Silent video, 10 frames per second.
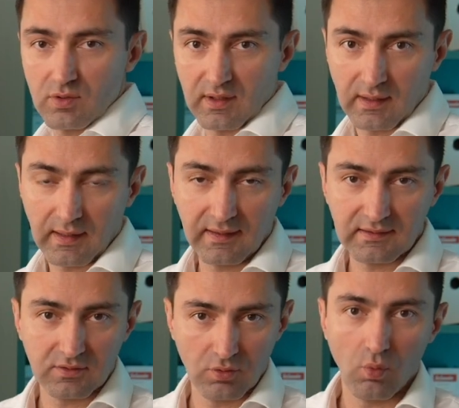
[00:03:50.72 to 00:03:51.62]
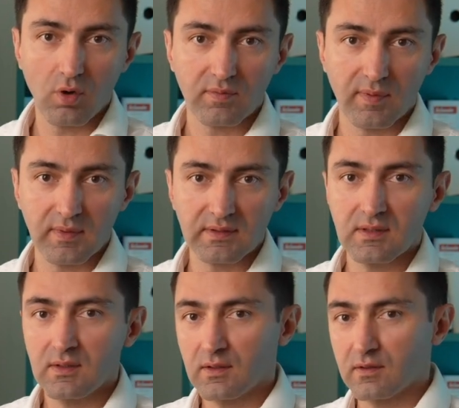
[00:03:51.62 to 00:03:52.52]
you collected your work permit,
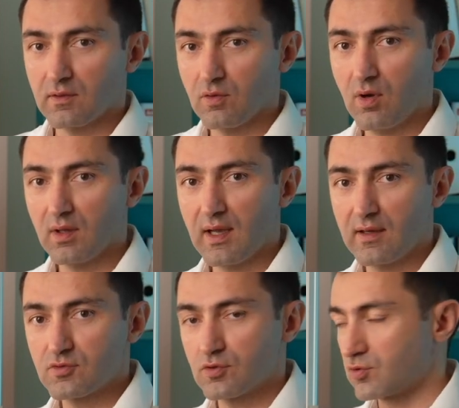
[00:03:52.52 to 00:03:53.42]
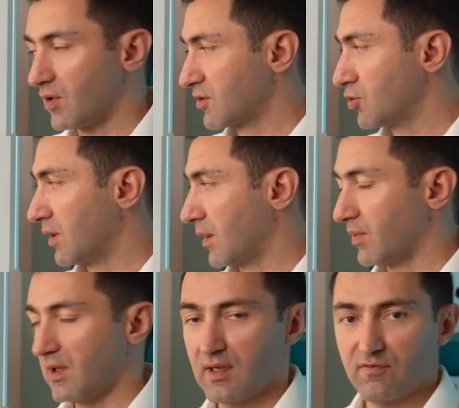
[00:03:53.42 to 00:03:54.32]
the law allows you to actually
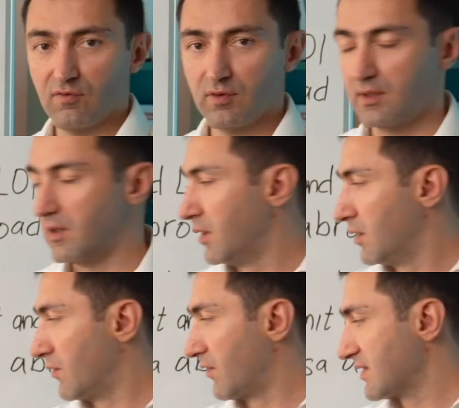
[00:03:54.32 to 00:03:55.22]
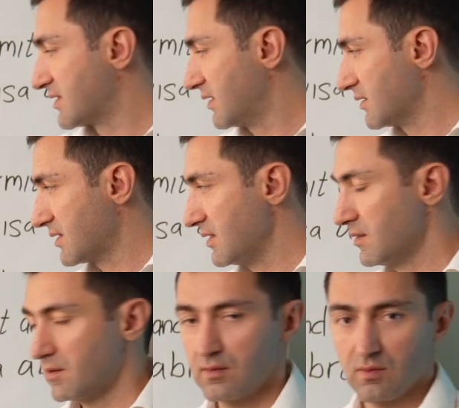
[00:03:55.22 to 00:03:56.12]
apply for the
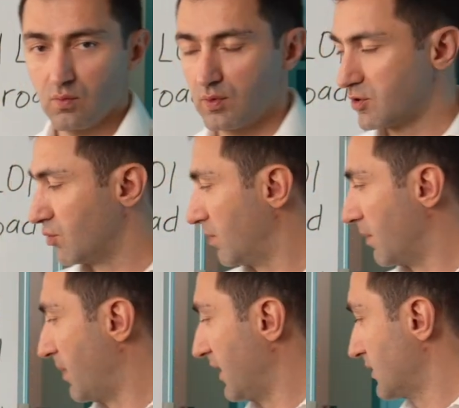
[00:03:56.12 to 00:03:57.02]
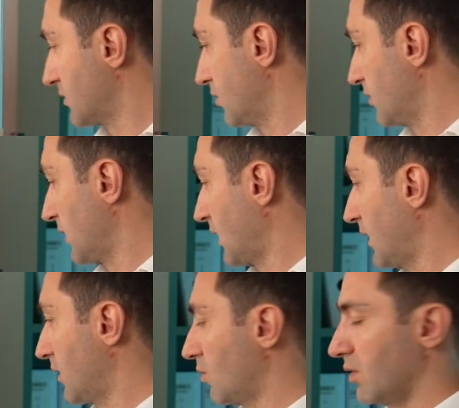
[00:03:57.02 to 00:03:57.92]
residency, which will be based on the
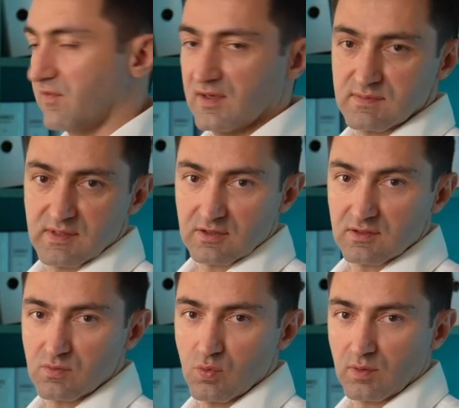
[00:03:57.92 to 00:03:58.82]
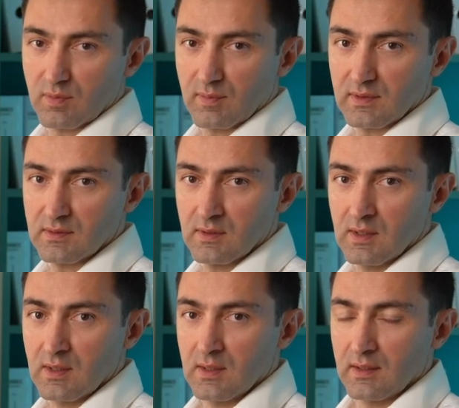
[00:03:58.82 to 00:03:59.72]
highly qualified specialist work permit.
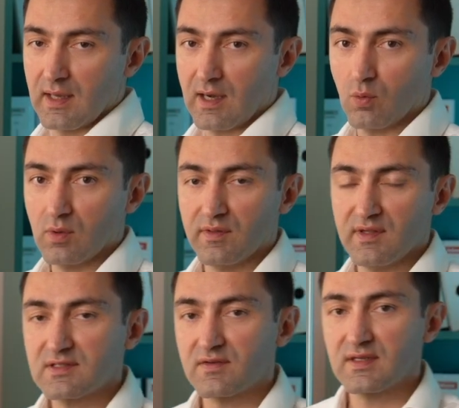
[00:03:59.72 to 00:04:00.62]
Now, this